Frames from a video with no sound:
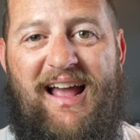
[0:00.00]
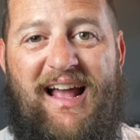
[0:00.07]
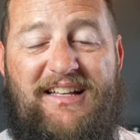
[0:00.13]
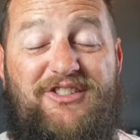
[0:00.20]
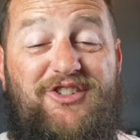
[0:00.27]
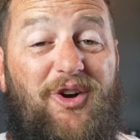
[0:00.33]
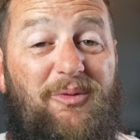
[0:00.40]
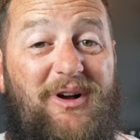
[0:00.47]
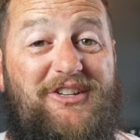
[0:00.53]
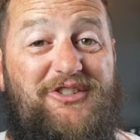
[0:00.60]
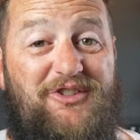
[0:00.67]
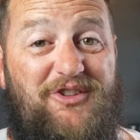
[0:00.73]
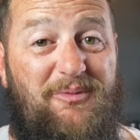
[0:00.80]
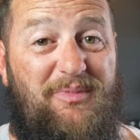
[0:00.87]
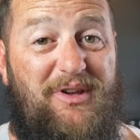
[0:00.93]
and so
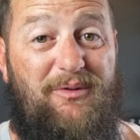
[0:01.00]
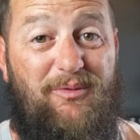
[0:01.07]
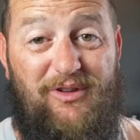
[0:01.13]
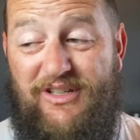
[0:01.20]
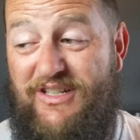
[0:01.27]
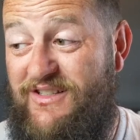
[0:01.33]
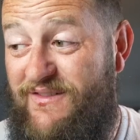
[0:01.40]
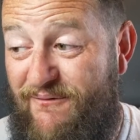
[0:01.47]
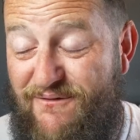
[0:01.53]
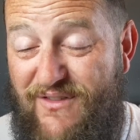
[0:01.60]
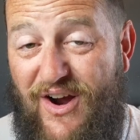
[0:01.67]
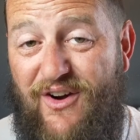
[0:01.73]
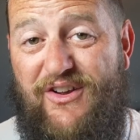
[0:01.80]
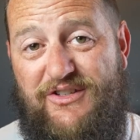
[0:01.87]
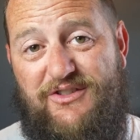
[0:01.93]
much to be released
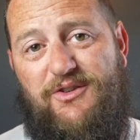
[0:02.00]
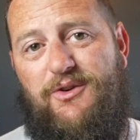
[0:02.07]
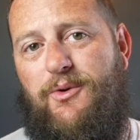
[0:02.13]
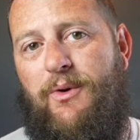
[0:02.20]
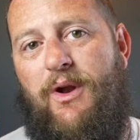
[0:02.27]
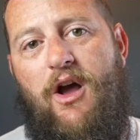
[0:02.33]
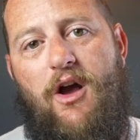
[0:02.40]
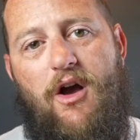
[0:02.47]
very soon.